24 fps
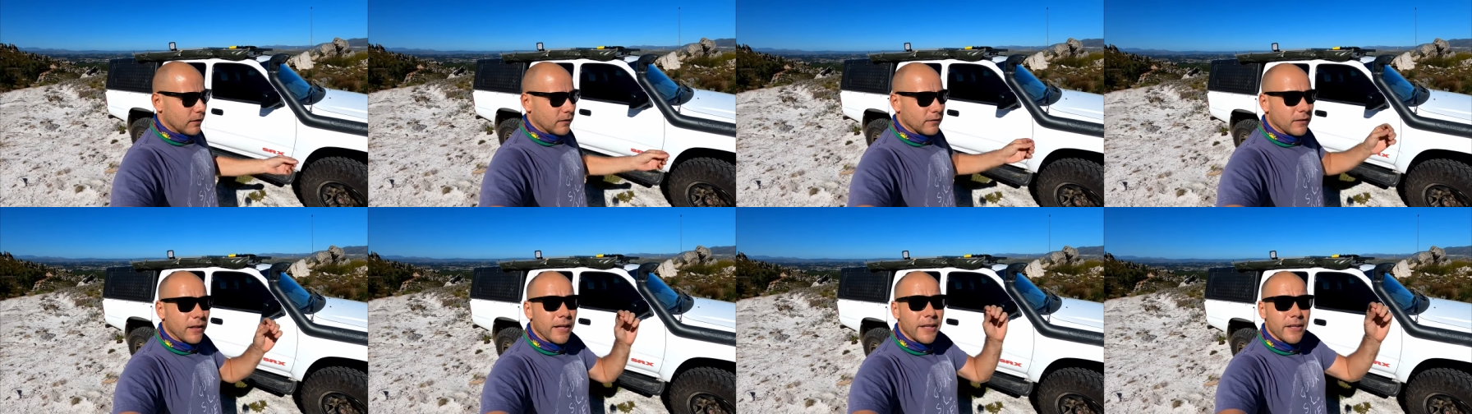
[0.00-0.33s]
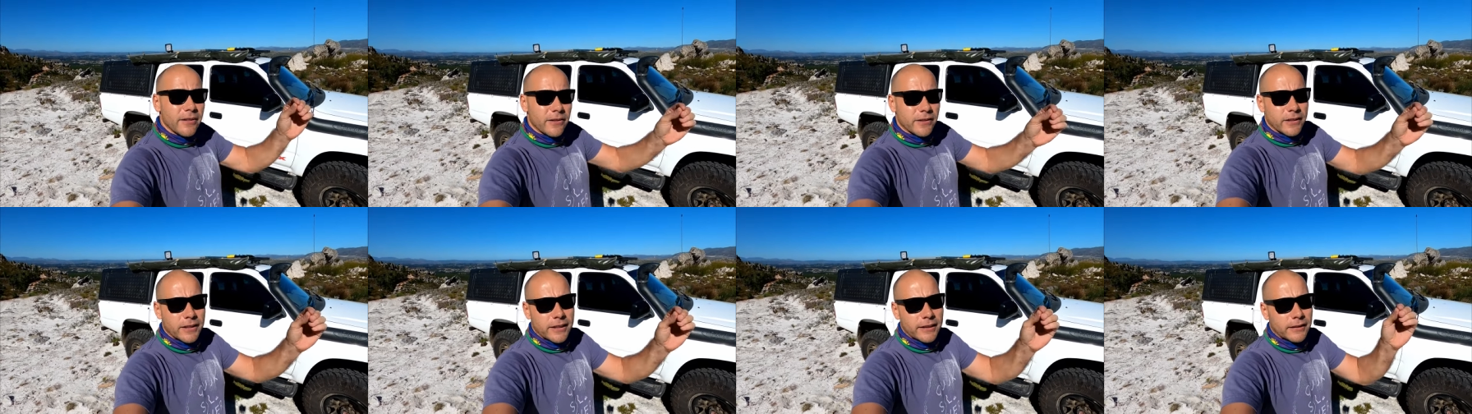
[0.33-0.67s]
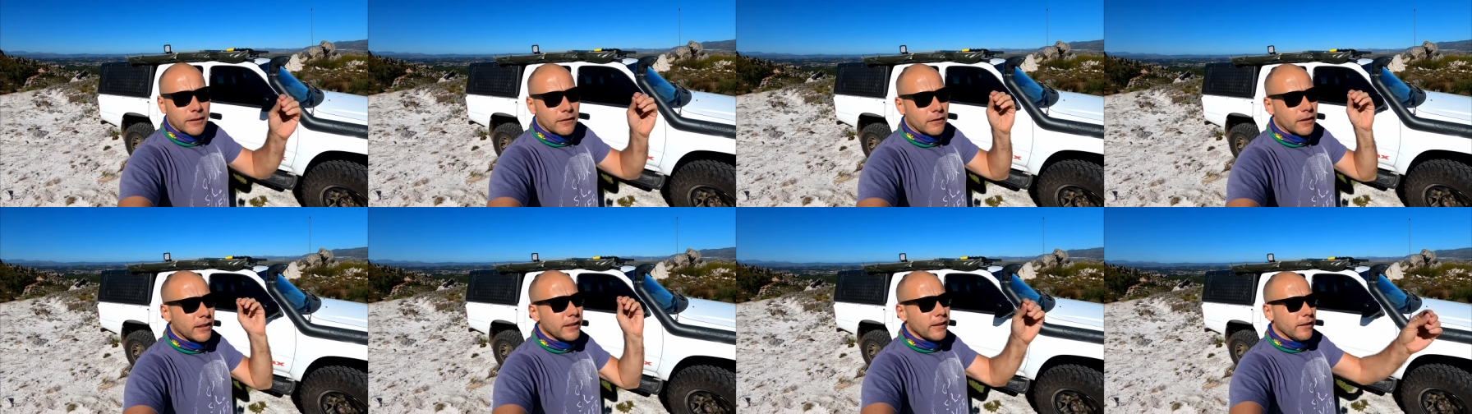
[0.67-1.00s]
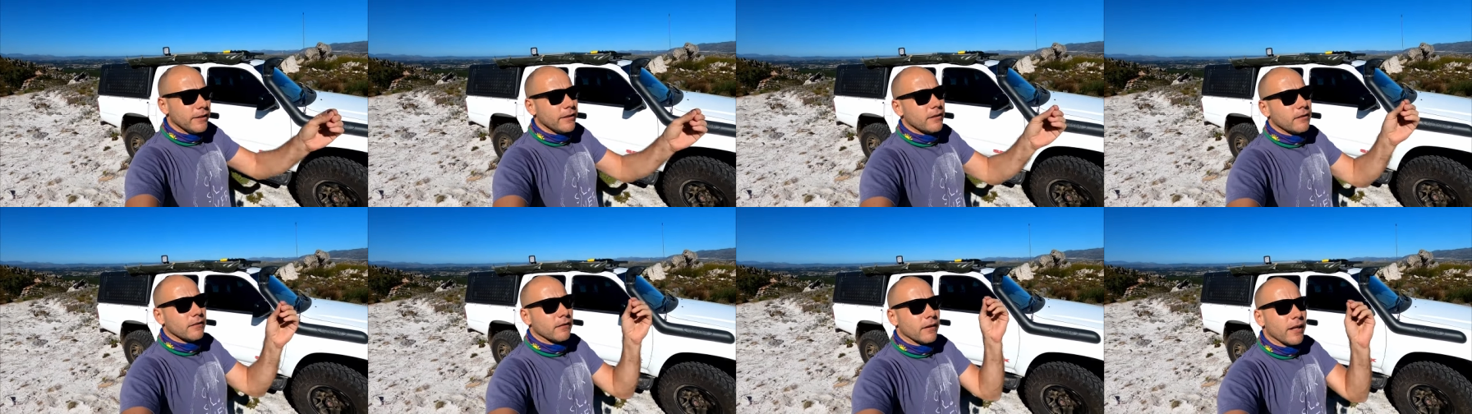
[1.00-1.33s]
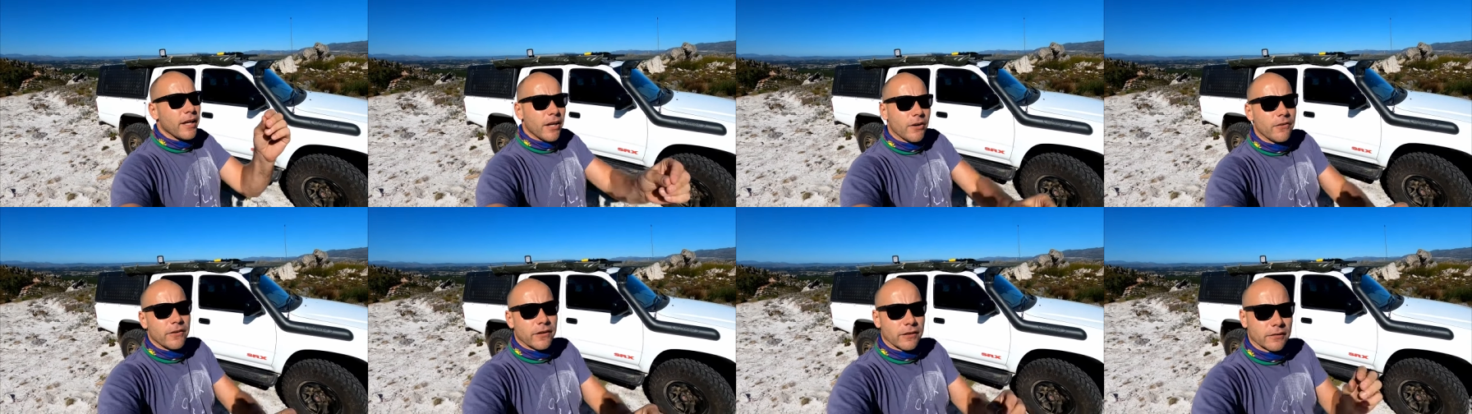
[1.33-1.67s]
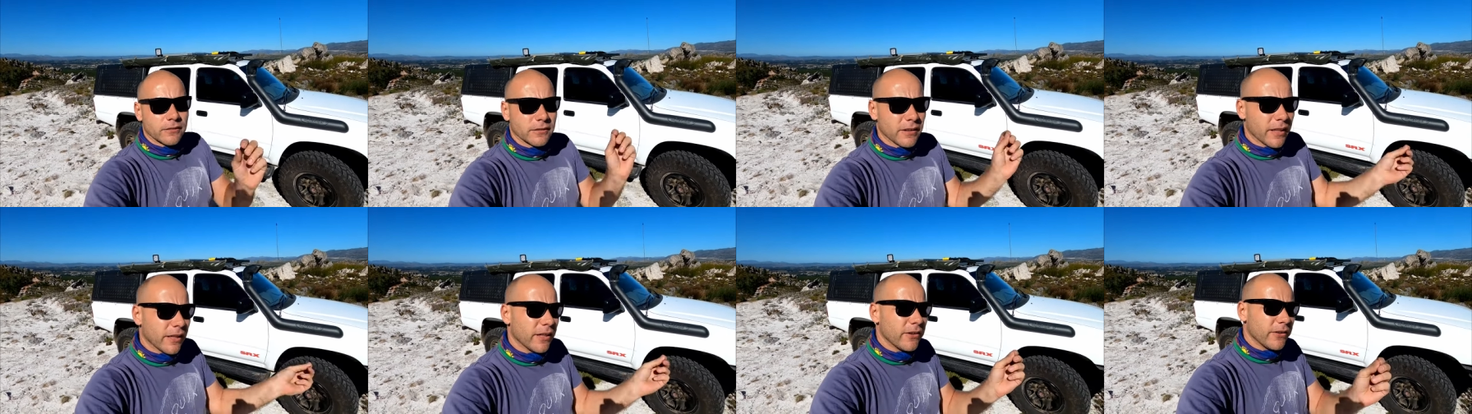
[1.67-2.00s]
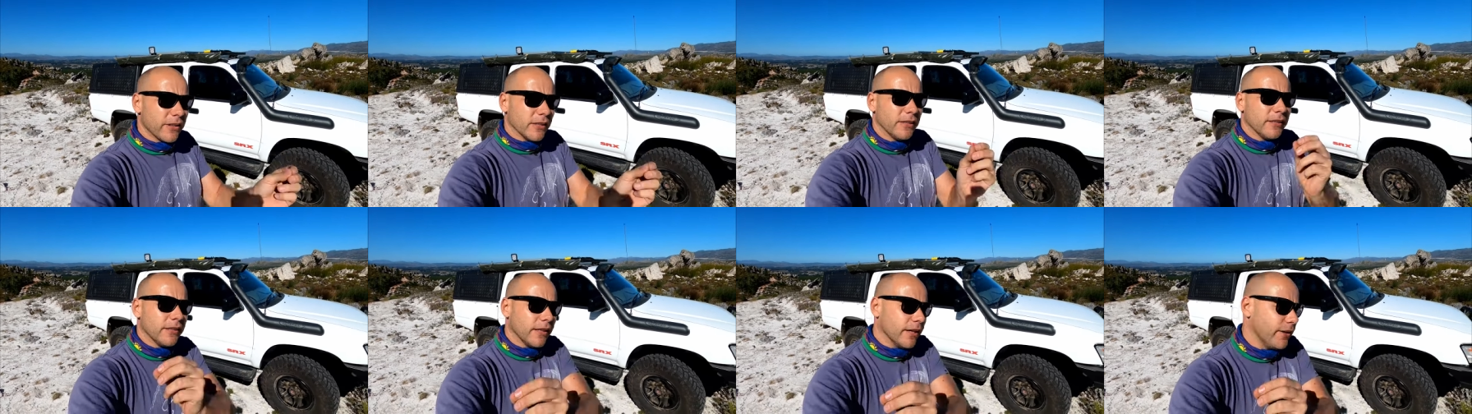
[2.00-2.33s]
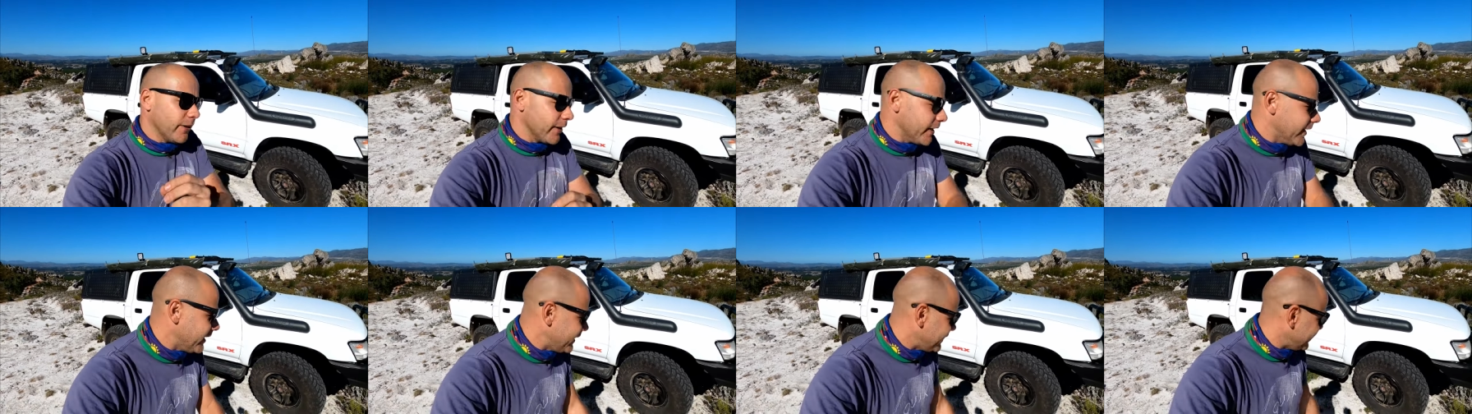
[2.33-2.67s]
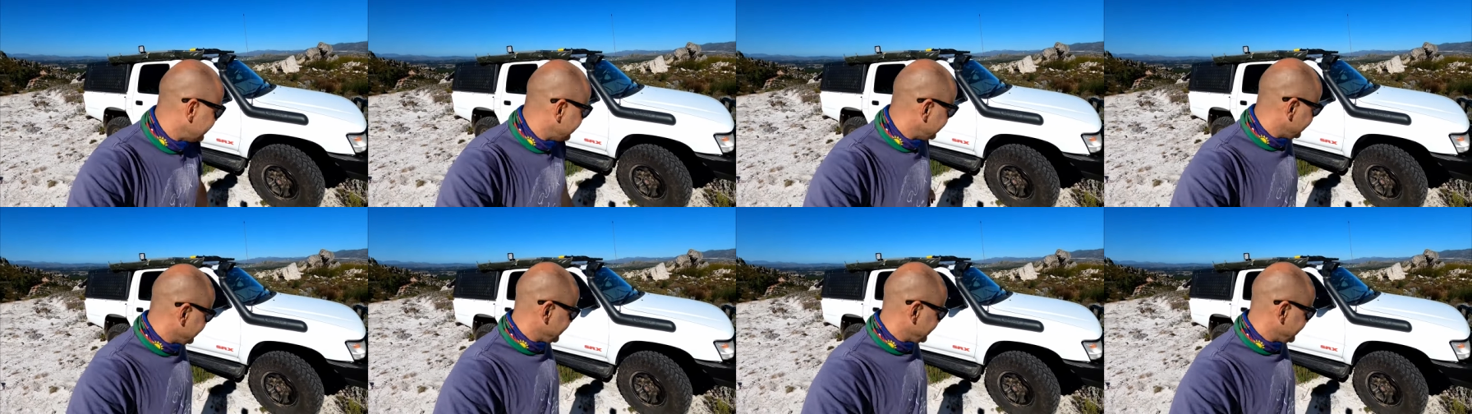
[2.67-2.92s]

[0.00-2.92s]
tire killing area, tire killing area.